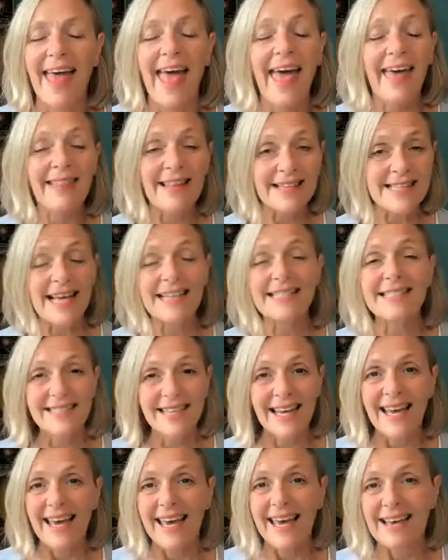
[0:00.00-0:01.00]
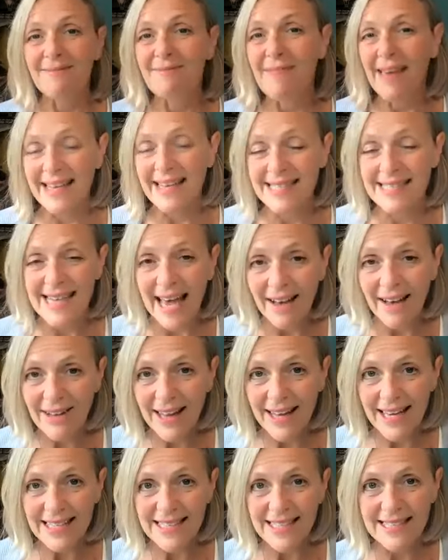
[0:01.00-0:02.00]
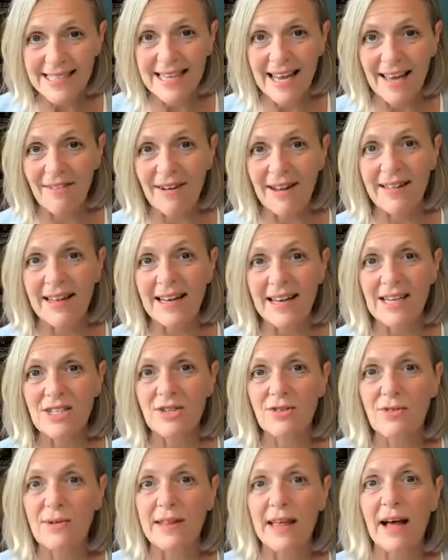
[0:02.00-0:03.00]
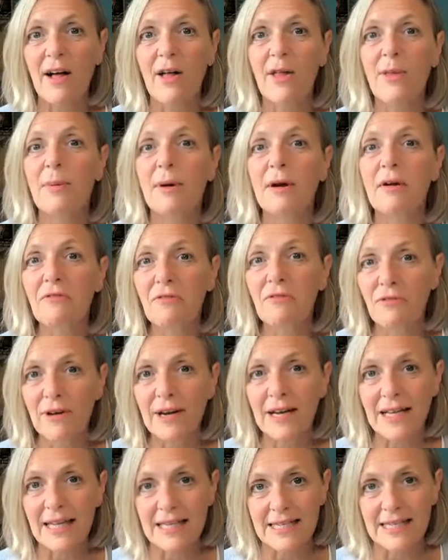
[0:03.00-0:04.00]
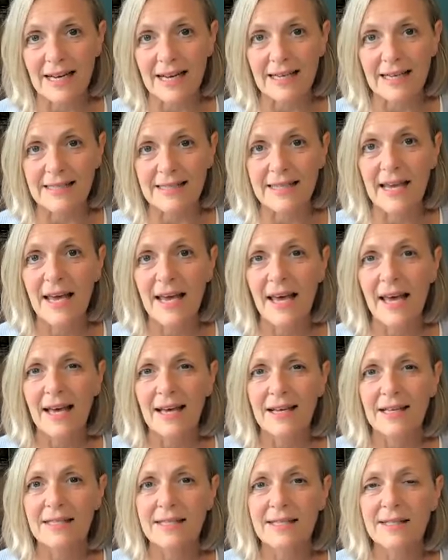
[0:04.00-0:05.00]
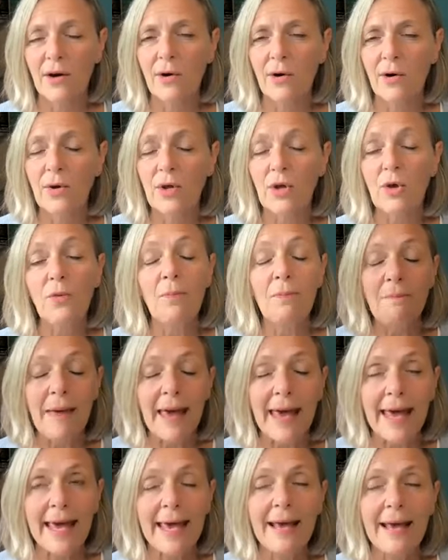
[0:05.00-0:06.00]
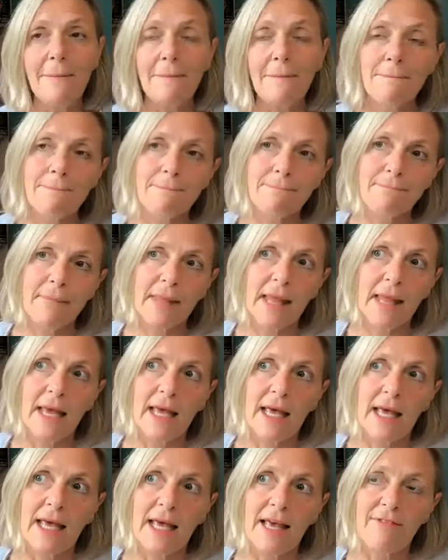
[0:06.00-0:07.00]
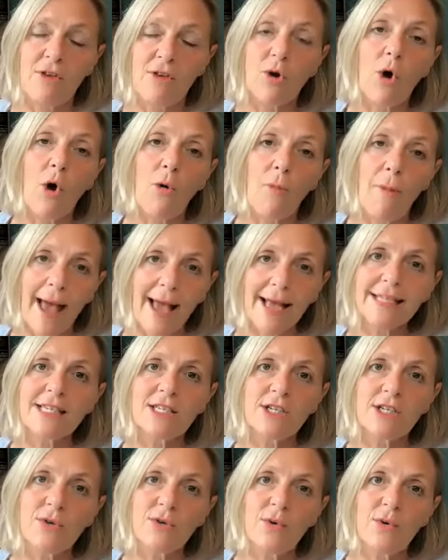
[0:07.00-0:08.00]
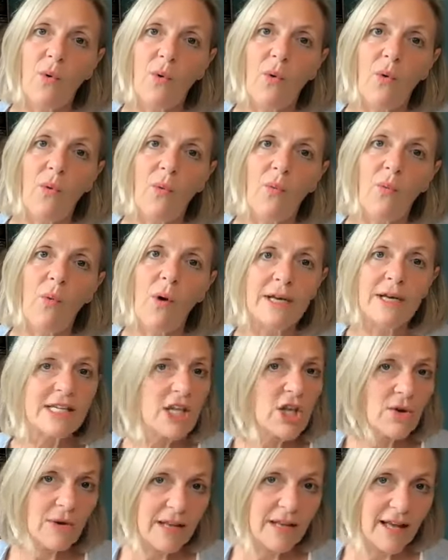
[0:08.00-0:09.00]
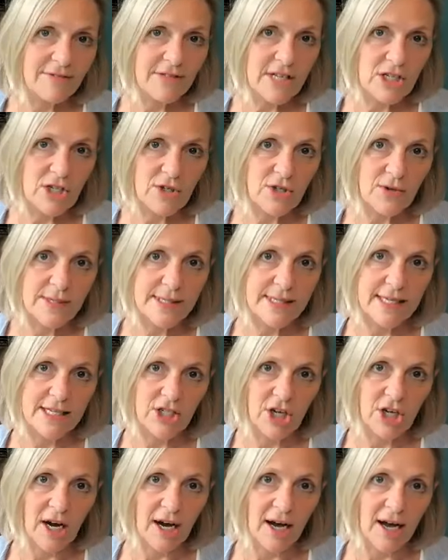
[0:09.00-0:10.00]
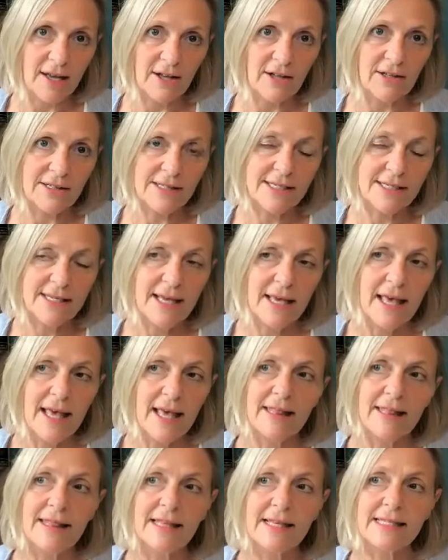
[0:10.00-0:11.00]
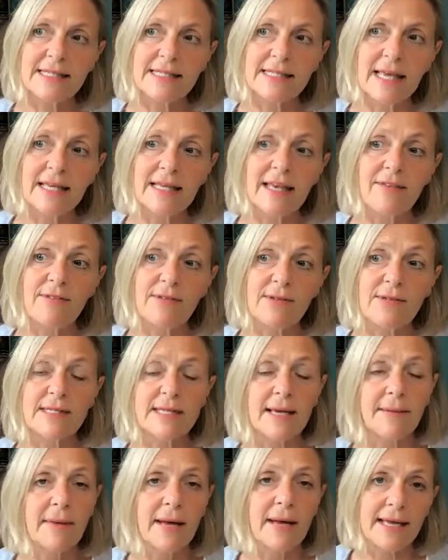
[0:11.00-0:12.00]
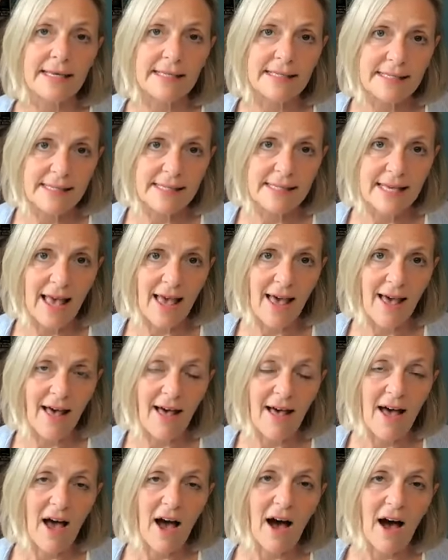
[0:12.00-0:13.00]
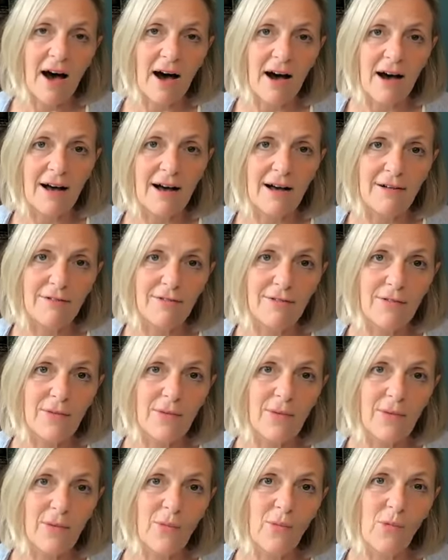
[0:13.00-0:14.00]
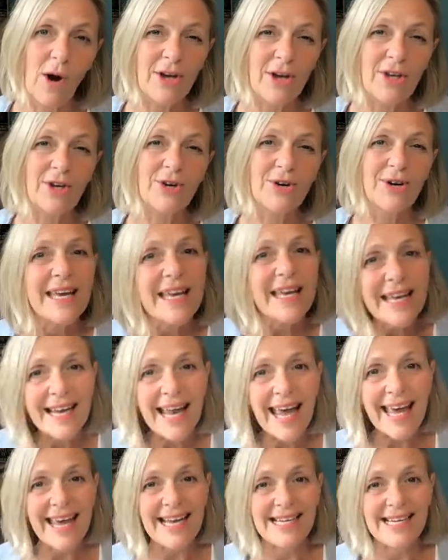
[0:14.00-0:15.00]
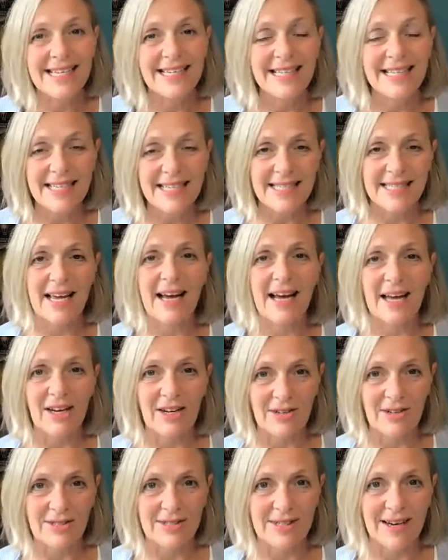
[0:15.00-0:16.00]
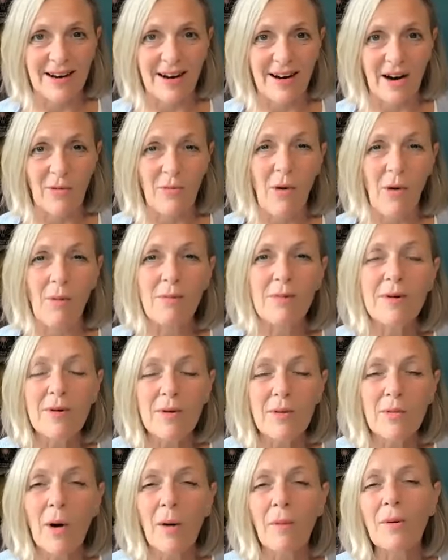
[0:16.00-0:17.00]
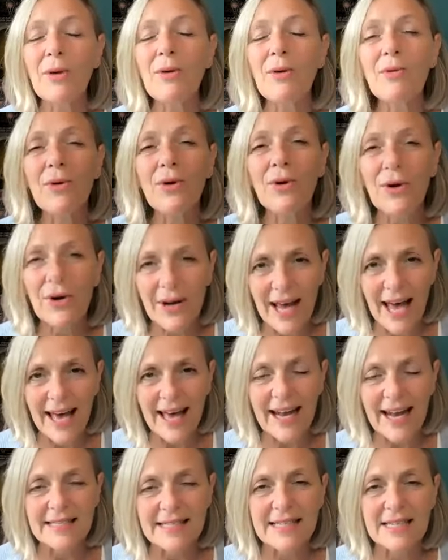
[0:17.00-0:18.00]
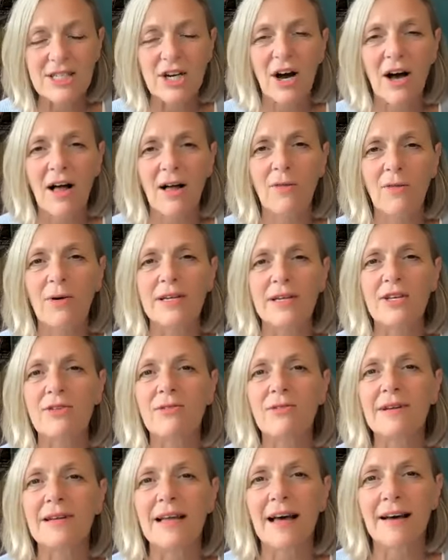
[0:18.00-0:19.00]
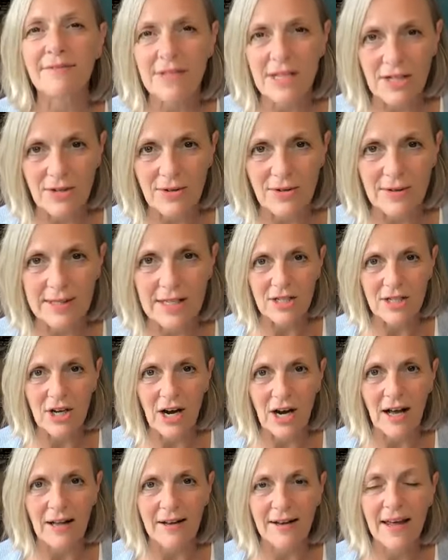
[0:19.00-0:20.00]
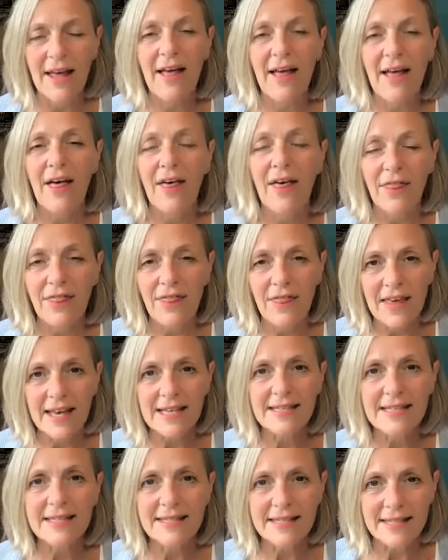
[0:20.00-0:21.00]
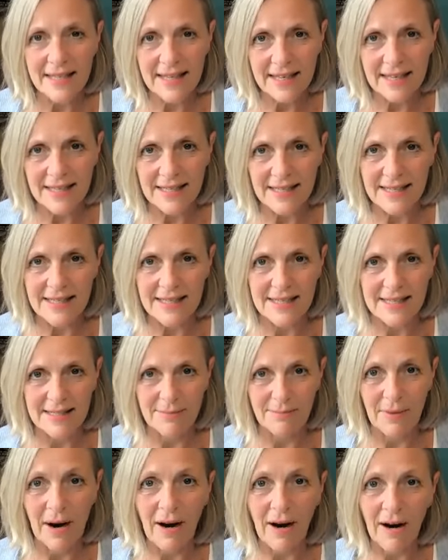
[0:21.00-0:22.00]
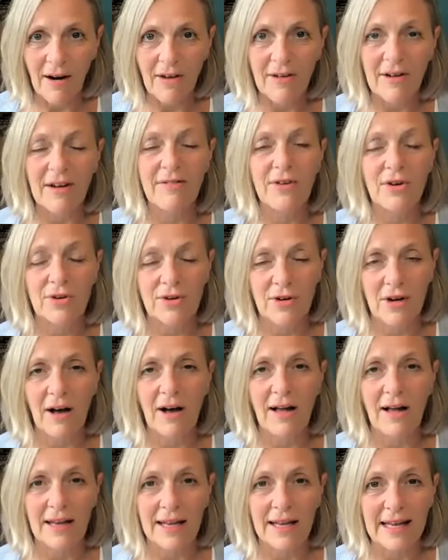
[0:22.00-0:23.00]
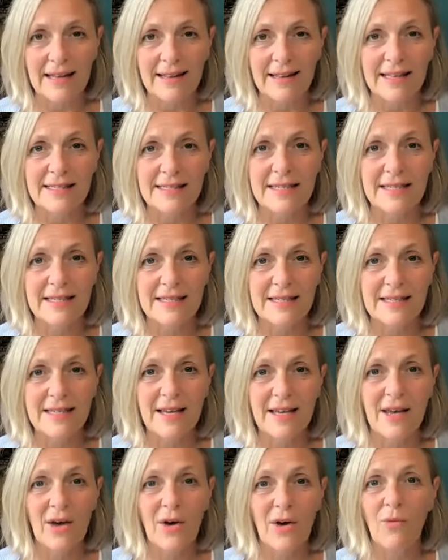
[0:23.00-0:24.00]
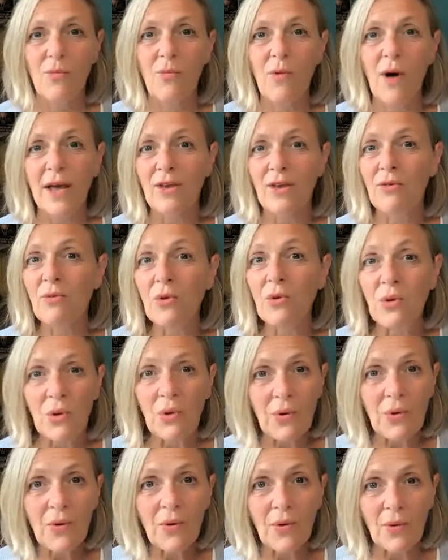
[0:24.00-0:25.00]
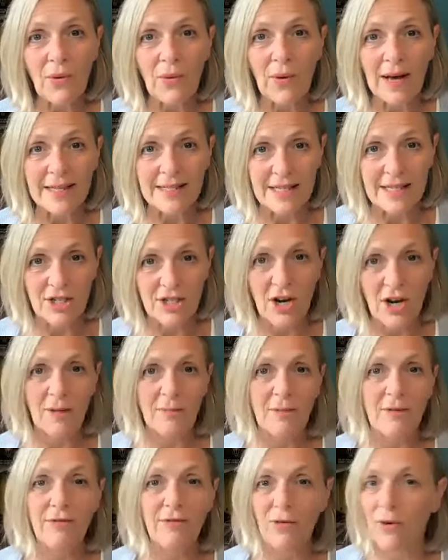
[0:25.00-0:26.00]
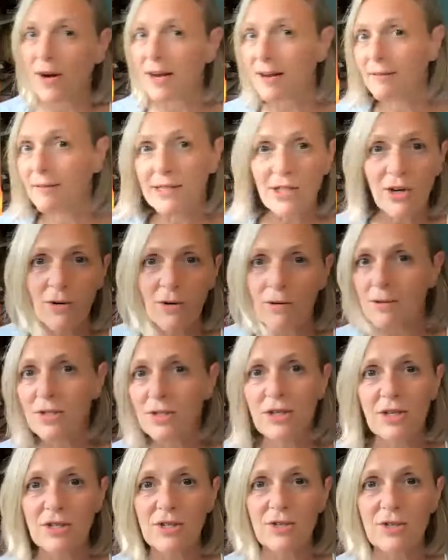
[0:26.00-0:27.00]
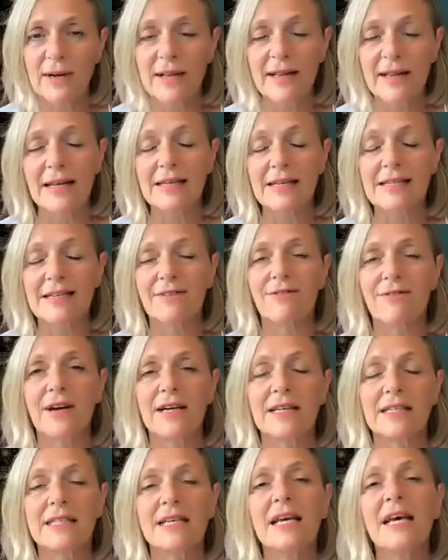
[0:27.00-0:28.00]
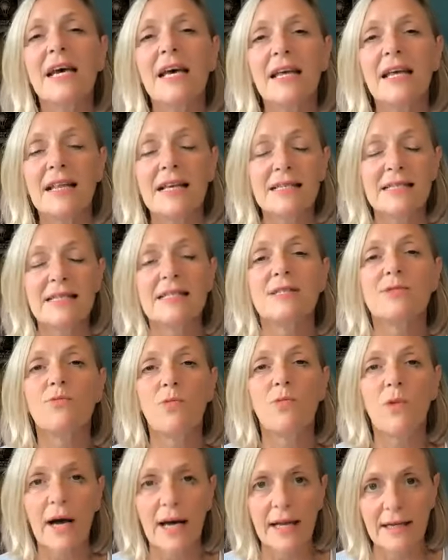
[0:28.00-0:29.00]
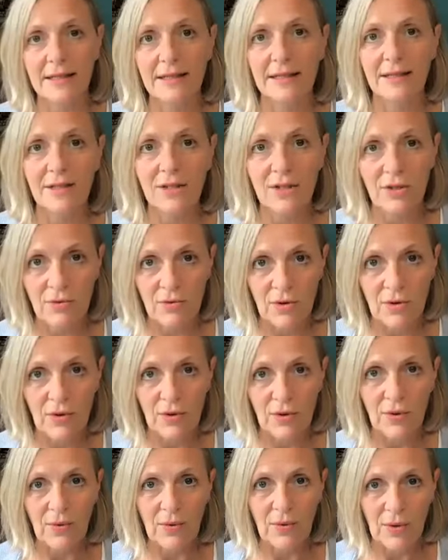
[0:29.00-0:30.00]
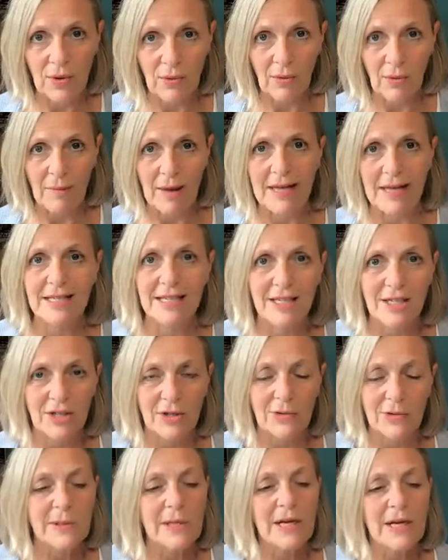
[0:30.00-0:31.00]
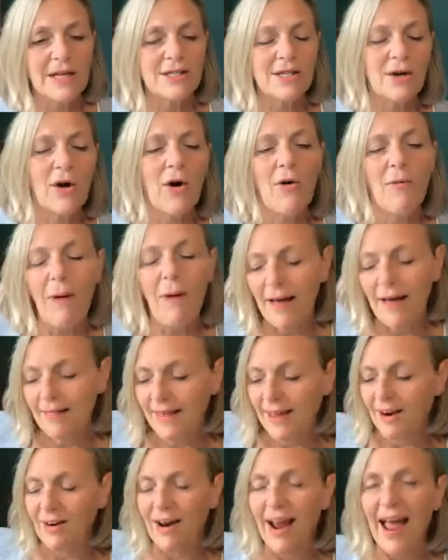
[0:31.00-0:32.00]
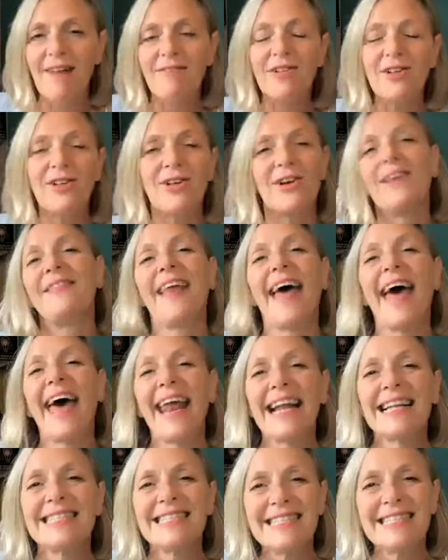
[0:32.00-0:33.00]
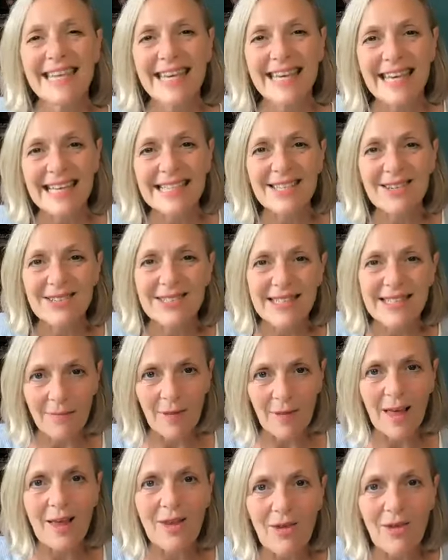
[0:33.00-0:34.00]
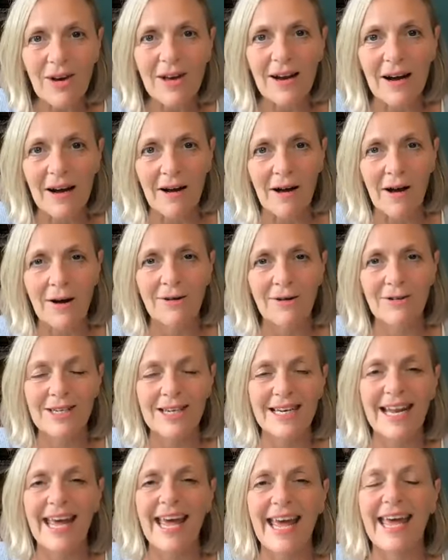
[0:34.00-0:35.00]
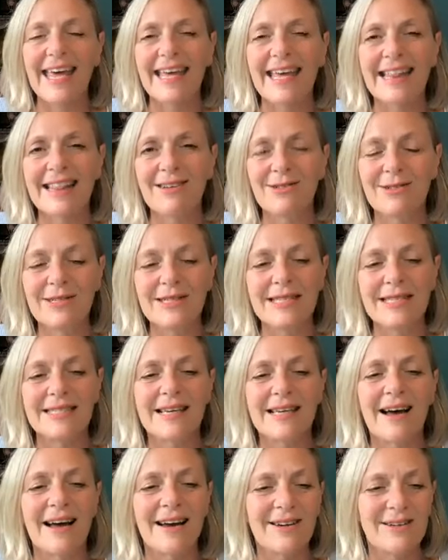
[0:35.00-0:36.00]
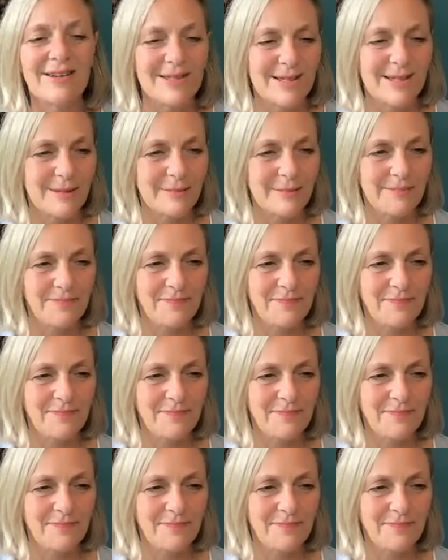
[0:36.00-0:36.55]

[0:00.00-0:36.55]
and it may sound like it doesn't have anything to do with health, but it really does. So you may, if you go back to what did you love to do as a child, this can give you some idea of what your innate desires are. What were you good at as a child? What did you love to do child? This is part of your calling. This is what you knew as a child before anyone told you to do anything different. This is what you knew you were meant to do. So go back there, have a look at that, and see, is there something you could honor today in those desires?